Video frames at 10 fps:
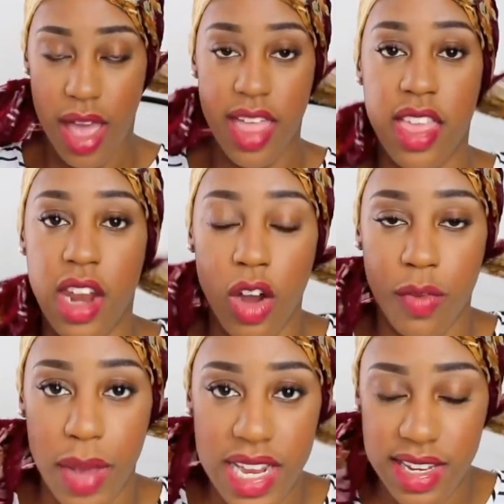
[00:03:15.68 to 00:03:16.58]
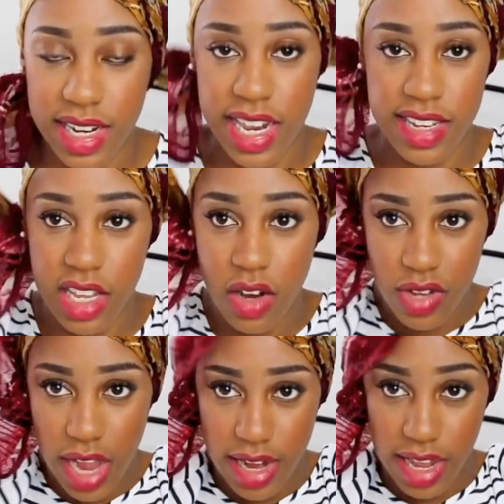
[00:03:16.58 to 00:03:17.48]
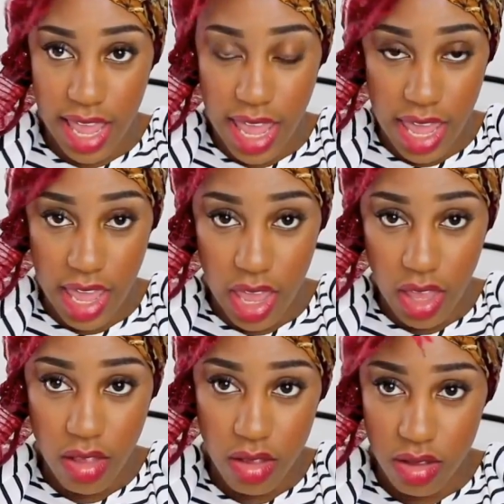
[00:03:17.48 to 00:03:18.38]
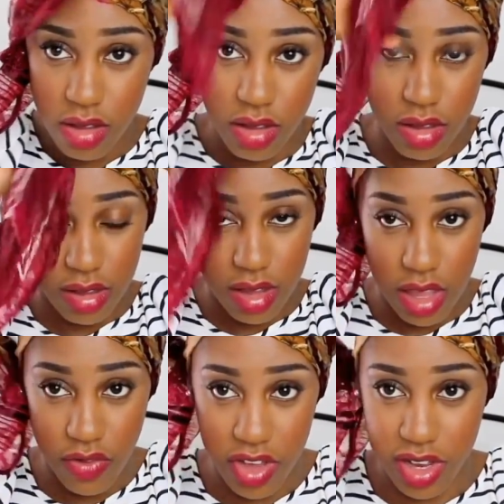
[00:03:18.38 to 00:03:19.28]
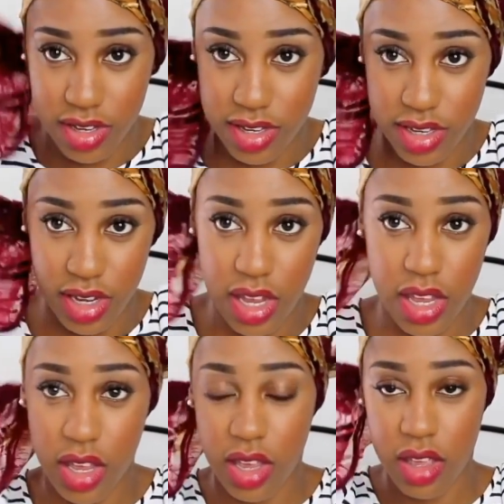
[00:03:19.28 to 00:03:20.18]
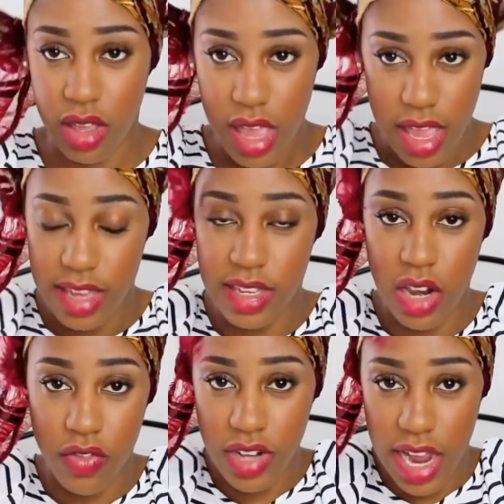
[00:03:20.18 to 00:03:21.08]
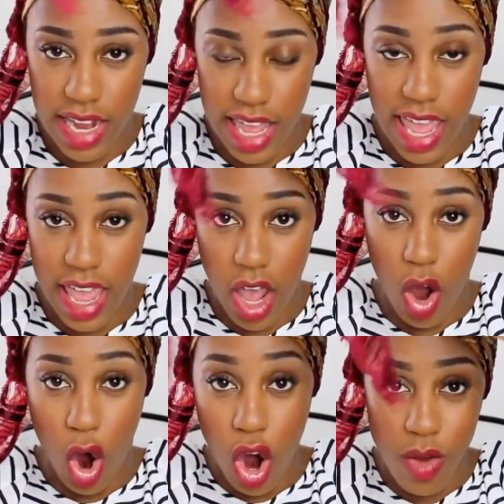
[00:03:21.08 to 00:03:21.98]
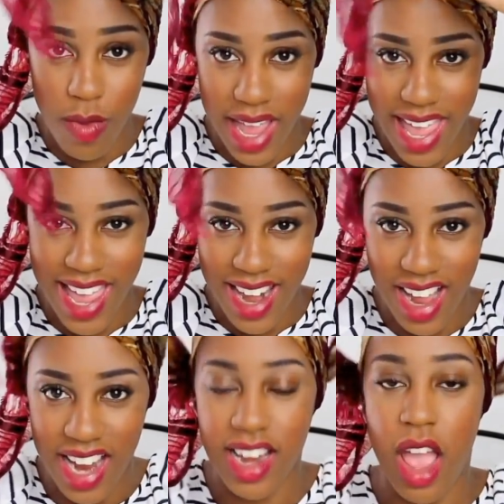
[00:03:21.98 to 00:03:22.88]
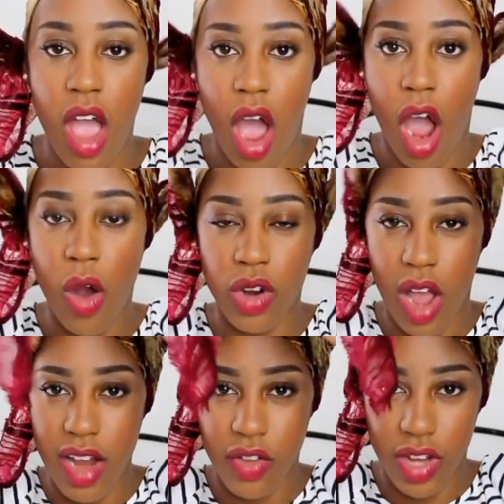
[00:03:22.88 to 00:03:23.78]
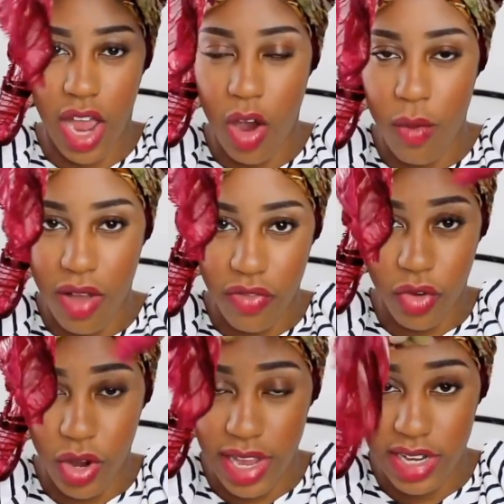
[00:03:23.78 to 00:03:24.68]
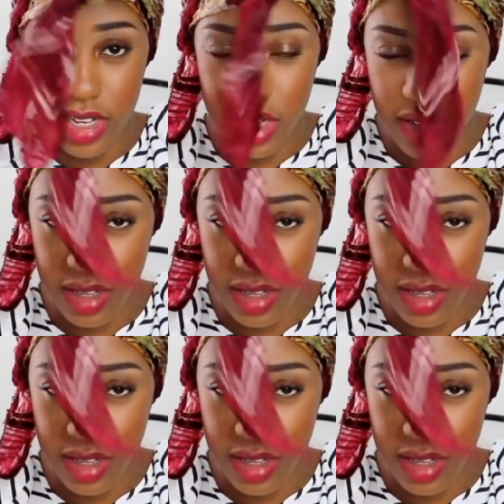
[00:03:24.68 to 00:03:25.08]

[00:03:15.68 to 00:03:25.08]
And then I would basically, instead of tying it here, if you can see, instead of tying it here on my hairline, I would kind of tie it on my forehead